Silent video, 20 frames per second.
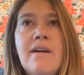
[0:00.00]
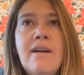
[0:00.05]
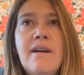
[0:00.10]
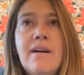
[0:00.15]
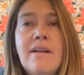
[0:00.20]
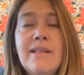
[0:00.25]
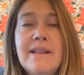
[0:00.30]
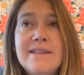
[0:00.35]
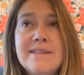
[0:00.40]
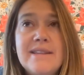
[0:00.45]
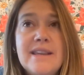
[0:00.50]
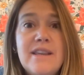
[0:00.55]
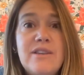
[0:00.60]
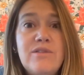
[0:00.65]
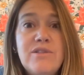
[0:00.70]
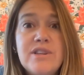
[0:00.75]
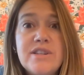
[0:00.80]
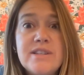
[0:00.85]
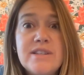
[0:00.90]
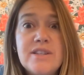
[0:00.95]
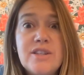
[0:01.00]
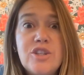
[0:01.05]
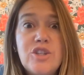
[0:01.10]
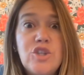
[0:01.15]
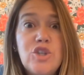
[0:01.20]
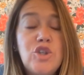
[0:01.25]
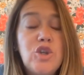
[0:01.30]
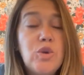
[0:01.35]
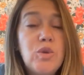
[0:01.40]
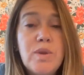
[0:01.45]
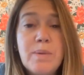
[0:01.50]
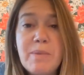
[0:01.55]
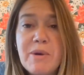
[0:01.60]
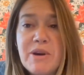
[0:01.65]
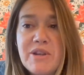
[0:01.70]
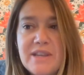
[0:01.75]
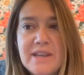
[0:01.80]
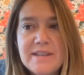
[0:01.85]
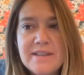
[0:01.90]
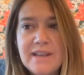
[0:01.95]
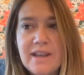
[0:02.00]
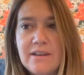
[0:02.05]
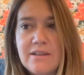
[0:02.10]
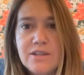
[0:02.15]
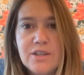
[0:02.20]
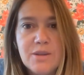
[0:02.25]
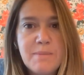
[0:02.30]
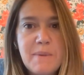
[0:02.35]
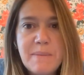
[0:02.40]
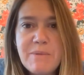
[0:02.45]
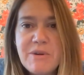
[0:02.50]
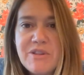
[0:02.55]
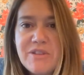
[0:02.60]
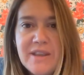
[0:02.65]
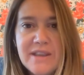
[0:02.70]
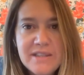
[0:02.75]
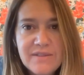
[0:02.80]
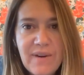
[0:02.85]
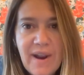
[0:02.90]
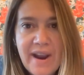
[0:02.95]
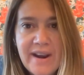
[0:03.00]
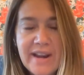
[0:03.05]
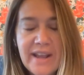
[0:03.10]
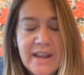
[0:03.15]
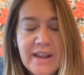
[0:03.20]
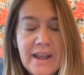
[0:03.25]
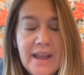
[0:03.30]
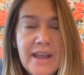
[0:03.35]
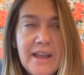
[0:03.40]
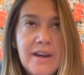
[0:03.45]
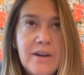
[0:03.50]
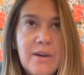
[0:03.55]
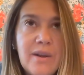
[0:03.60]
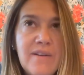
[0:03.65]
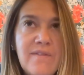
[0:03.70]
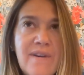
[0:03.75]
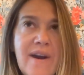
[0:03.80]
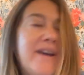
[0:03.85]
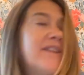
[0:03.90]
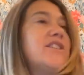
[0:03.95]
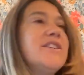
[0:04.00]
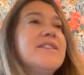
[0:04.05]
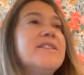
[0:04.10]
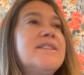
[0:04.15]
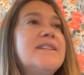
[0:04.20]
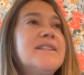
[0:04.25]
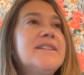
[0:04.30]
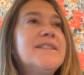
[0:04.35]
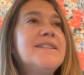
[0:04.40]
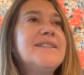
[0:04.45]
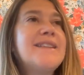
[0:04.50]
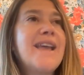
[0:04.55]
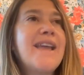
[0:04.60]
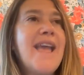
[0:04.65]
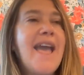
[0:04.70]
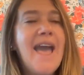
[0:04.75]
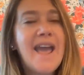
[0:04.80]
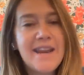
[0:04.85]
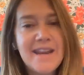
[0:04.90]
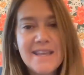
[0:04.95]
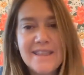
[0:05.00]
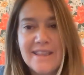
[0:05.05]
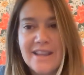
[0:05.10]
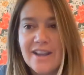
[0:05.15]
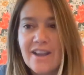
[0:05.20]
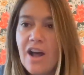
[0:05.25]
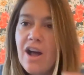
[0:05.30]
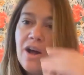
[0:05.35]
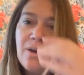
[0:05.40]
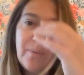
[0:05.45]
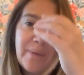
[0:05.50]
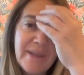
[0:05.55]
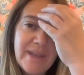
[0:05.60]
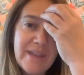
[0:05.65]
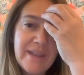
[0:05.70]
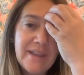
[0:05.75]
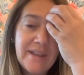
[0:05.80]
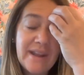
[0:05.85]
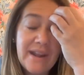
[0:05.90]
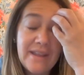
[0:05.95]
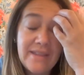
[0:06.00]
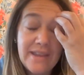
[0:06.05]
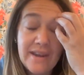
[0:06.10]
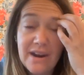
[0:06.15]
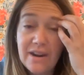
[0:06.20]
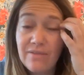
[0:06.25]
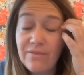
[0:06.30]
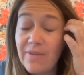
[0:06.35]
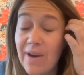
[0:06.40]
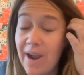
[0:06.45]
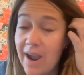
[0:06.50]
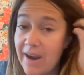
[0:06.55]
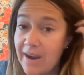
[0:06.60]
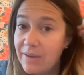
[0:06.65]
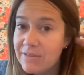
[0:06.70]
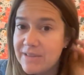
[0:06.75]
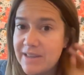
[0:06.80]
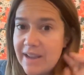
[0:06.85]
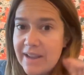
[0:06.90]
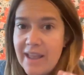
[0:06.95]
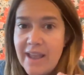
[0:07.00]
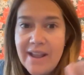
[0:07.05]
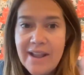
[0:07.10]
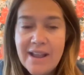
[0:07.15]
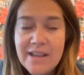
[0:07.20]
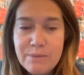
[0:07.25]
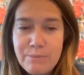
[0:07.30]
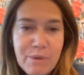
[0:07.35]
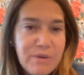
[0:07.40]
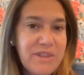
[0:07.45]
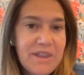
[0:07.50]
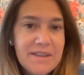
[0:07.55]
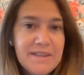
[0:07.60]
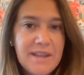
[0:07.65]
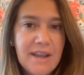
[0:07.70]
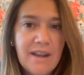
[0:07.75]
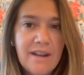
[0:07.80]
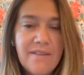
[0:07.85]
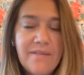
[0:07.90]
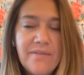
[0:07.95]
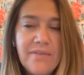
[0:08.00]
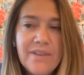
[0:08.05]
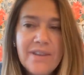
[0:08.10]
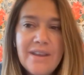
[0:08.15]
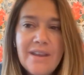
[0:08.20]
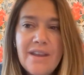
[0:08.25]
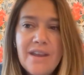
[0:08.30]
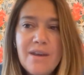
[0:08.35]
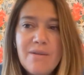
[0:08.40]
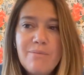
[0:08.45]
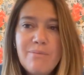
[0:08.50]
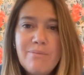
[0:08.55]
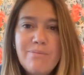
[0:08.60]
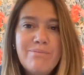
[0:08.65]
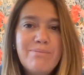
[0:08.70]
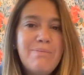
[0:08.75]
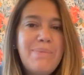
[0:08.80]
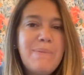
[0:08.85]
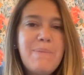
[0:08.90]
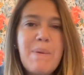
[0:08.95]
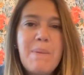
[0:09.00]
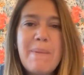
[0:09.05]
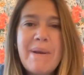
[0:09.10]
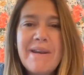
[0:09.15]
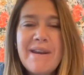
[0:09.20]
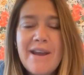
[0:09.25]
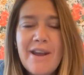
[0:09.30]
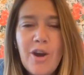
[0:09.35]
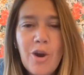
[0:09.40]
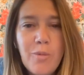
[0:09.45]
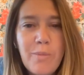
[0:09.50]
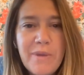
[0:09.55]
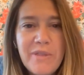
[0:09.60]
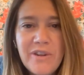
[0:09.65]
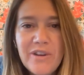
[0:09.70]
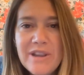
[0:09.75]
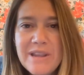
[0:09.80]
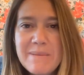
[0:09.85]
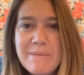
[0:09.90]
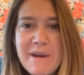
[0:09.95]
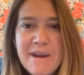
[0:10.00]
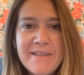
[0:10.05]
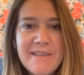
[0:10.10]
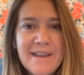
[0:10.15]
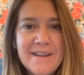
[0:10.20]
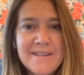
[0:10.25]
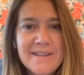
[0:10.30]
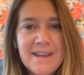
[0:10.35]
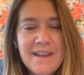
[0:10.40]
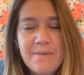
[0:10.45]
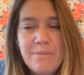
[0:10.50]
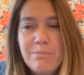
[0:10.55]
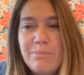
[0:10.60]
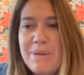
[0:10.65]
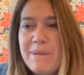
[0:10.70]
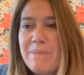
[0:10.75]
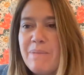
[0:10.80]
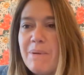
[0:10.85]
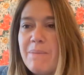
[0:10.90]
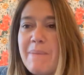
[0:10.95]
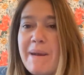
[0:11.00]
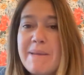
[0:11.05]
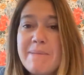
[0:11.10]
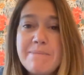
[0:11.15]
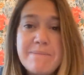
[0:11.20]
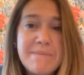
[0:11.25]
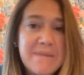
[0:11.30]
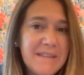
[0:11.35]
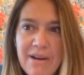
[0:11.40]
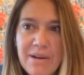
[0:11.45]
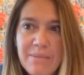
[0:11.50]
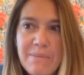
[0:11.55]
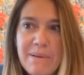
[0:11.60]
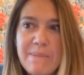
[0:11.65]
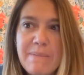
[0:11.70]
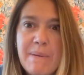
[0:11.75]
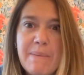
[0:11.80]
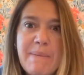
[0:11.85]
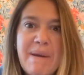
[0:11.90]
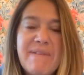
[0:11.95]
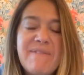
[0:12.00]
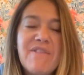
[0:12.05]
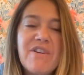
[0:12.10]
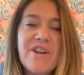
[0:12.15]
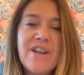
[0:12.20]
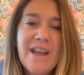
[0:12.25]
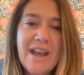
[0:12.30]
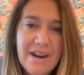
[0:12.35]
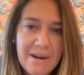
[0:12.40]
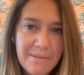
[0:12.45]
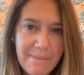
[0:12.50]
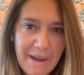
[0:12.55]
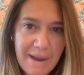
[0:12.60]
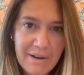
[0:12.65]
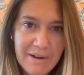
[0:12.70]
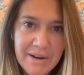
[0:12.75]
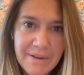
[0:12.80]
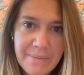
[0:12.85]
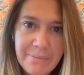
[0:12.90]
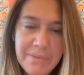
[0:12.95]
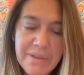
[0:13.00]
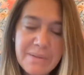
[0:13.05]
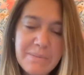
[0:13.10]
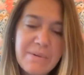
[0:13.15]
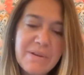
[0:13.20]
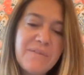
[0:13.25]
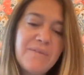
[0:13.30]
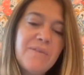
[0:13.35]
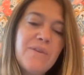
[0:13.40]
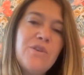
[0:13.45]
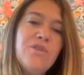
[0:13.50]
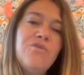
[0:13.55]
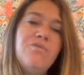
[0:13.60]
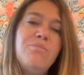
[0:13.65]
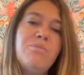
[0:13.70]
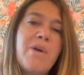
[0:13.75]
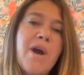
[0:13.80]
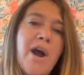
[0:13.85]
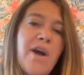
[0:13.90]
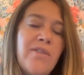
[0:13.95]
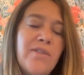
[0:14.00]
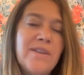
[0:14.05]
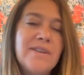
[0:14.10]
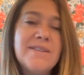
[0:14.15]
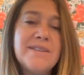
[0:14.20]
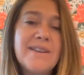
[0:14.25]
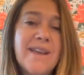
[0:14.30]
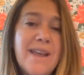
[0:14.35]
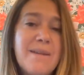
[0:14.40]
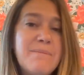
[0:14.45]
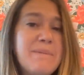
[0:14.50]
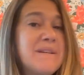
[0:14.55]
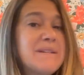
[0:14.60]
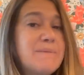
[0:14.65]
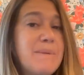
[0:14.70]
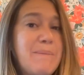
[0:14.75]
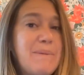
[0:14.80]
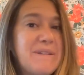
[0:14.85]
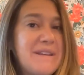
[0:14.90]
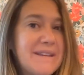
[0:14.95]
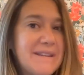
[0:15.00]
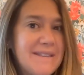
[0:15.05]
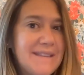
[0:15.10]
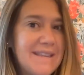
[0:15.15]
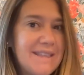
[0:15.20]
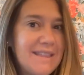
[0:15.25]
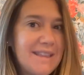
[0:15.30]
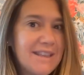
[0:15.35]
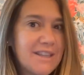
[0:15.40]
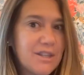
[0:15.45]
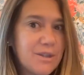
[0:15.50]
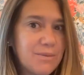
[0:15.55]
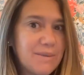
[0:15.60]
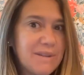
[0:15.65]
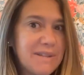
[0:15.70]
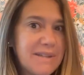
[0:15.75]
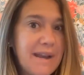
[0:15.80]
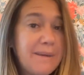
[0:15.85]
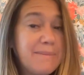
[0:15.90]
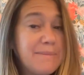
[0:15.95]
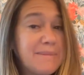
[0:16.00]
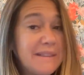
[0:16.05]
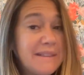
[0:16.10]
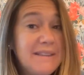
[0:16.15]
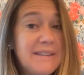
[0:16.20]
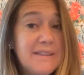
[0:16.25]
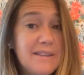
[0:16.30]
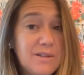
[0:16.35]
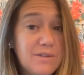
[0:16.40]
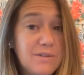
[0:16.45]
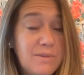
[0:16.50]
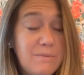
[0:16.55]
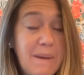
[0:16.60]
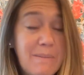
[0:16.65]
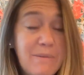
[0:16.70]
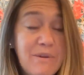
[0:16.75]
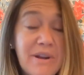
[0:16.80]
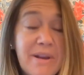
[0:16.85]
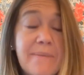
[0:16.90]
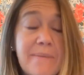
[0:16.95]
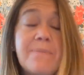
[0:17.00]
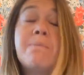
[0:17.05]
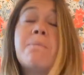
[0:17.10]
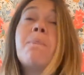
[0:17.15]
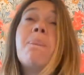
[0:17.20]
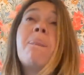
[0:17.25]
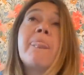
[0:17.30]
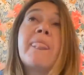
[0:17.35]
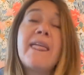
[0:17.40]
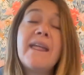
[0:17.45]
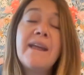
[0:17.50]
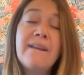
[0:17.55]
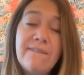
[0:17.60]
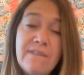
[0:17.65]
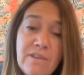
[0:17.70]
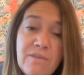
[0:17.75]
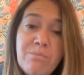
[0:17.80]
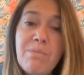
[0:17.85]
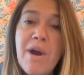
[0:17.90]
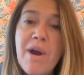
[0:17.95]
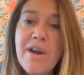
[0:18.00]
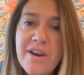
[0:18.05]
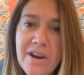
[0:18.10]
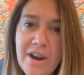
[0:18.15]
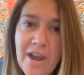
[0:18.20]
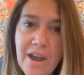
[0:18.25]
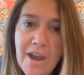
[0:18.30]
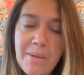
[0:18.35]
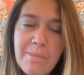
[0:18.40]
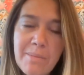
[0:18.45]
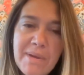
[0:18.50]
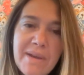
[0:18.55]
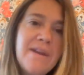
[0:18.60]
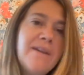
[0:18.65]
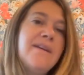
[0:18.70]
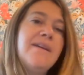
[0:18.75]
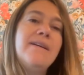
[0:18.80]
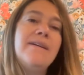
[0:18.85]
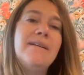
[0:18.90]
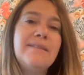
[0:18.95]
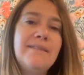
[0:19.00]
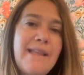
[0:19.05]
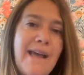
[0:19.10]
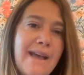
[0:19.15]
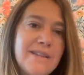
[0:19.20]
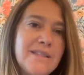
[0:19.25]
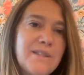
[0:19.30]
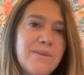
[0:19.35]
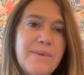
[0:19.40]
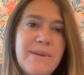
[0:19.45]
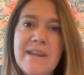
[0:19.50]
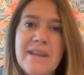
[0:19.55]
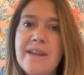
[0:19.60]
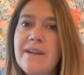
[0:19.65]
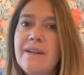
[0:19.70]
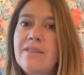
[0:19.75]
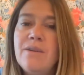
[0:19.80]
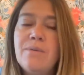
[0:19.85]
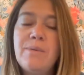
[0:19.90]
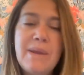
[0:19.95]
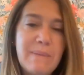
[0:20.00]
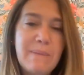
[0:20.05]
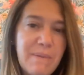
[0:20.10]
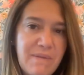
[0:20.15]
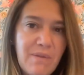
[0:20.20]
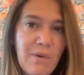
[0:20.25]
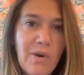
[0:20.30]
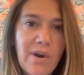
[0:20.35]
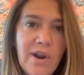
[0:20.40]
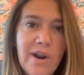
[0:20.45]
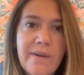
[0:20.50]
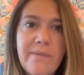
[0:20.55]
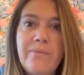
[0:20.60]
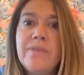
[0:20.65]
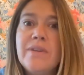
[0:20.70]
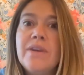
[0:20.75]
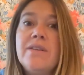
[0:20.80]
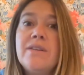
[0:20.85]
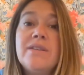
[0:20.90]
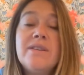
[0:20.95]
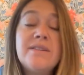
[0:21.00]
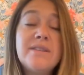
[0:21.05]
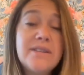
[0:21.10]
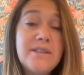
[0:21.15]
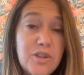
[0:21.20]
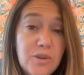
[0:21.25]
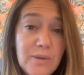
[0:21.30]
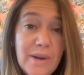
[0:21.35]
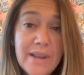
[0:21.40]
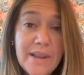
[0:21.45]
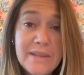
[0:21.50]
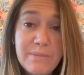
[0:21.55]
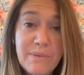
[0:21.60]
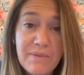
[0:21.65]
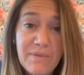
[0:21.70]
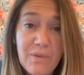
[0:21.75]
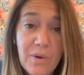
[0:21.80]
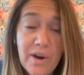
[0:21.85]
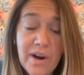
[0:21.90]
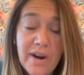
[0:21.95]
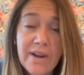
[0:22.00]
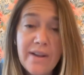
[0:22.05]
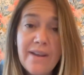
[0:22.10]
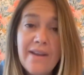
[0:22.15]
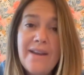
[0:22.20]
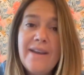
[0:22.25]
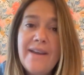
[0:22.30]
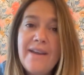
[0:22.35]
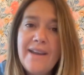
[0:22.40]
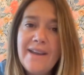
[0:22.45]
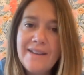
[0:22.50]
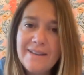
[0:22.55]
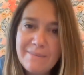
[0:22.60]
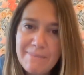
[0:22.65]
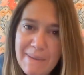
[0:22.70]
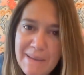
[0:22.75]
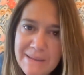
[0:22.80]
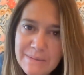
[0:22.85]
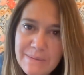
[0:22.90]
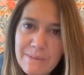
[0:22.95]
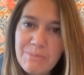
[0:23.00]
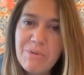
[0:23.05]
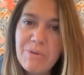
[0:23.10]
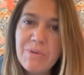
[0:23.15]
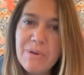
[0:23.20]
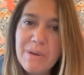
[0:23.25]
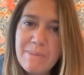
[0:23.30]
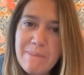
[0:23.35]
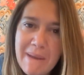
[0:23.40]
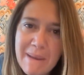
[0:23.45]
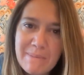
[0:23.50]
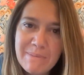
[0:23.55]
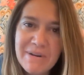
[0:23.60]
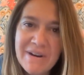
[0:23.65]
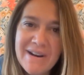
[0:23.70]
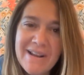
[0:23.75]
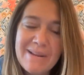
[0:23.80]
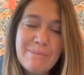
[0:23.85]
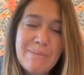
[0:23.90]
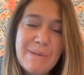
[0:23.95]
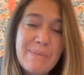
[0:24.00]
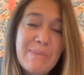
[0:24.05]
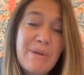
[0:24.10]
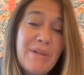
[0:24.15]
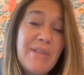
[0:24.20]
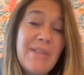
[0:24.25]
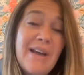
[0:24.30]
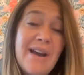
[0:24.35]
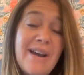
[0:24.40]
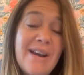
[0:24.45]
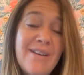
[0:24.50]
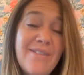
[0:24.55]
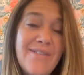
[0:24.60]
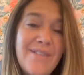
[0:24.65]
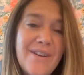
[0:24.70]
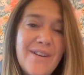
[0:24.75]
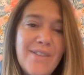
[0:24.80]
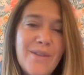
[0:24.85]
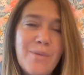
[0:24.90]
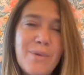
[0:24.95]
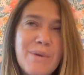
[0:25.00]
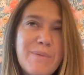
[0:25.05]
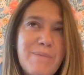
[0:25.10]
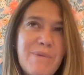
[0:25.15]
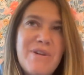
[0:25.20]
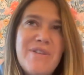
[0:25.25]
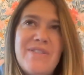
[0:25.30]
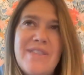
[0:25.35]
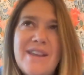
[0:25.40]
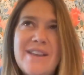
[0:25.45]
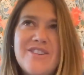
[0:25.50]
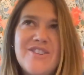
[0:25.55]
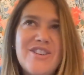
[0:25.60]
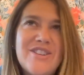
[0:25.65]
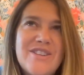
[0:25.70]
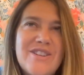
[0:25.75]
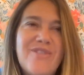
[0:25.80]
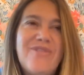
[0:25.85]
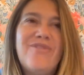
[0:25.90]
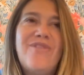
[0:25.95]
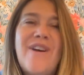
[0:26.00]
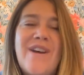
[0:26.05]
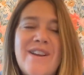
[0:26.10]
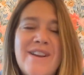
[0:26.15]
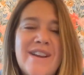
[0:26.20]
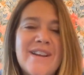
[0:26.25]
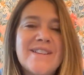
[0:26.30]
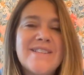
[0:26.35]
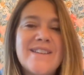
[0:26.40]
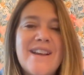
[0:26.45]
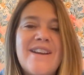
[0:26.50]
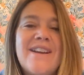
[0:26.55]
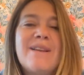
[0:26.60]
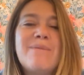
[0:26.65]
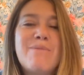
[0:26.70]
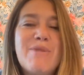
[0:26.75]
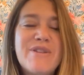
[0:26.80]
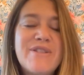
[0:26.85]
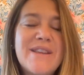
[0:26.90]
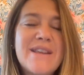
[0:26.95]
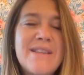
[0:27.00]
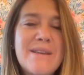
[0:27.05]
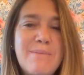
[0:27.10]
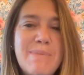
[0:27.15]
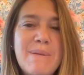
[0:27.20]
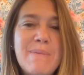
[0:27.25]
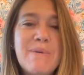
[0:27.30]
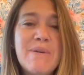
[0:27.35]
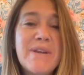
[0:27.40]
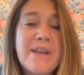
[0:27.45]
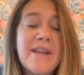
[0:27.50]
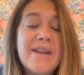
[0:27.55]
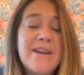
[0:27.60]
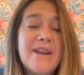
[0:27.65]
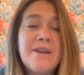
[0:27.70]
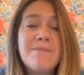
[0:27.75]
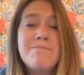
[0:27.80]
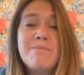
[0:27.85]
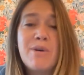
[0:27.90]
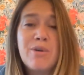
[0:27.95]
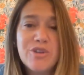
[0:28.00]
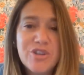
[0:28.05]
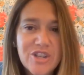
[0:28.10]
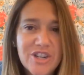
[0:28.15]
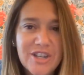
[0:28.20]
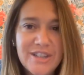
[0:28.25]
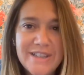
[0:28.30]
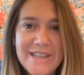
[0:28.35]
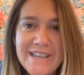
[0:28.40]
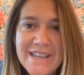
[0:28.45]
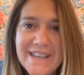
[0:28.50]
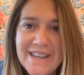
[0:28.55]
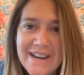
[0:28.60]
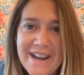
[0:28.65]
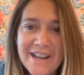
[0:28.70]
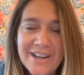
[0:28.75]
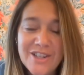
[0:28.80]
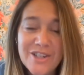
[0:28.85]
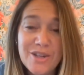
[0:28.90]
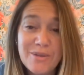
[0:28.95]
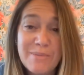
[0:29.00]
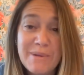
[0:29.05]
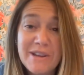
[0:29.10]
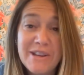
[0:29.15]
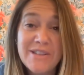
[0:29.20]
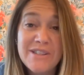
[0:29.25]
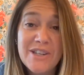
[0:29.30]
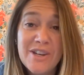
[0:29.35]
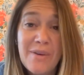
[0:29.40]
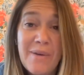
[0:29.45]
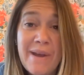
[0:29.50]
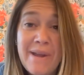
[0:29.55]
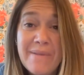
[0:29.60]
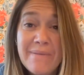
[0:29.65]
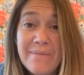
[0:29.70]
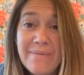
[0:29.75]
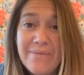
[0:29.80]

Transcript: let's say you just do the birthday sale. So my birthday's Friday. And if I just didn't say anything all week, and then on Friday I was like, hey guys, birthday sale, people might not open their email that day. People might miss it. People might forget about it. But if you've brought in this again, because people need to see things 3 times at least to remember it, if you've brought it up last week, the week before, the 2 days before, it makes people remember. And people love the word birthday. Is just a fun, exciting birthday that people can emotionally connect to, because you know what?